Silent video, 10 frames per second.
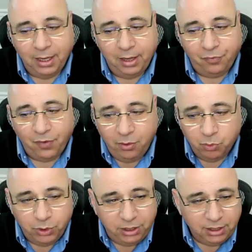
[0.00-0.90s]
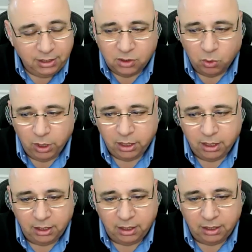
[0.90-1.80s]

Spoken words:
If I read this correctly,